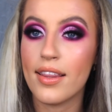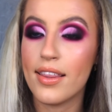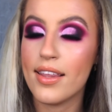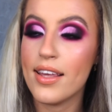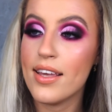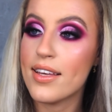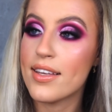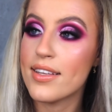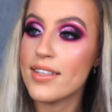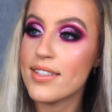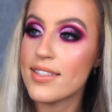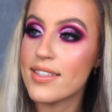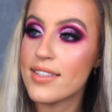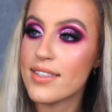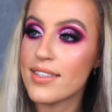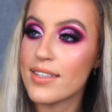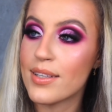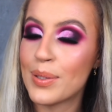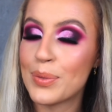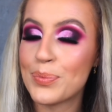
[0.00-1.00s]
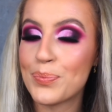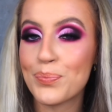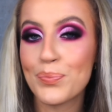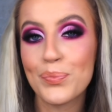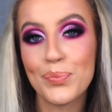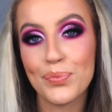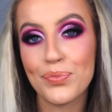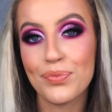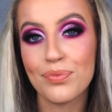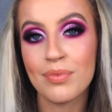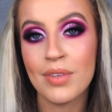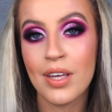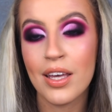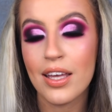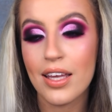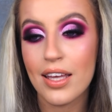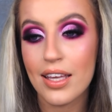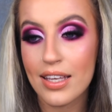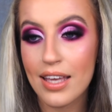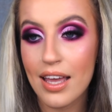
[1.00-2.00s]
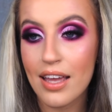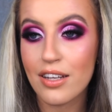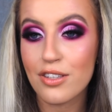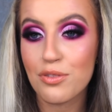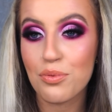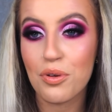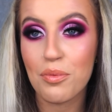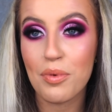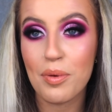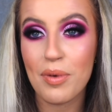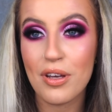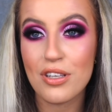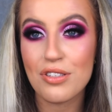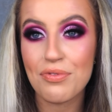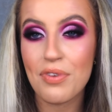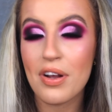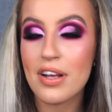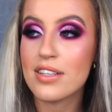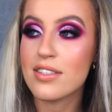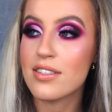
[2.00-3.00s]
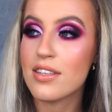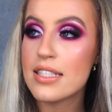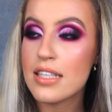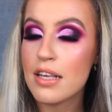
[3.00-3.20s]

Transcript: This again is one of my best friends.